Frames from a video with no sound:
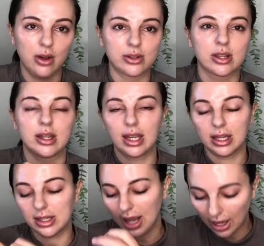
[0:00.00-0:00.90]
It's going to
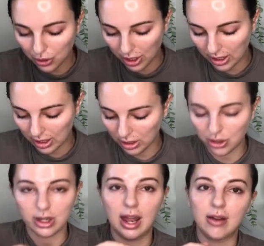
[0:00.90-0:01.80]
get dehydrated,
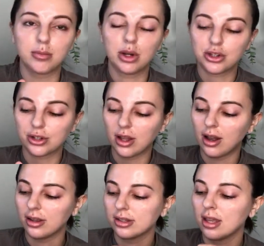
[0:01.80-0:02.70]
you're going to have moisture
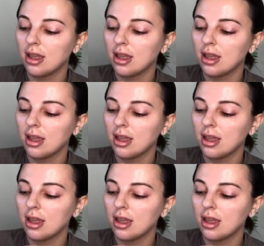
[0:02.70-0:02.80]
loss,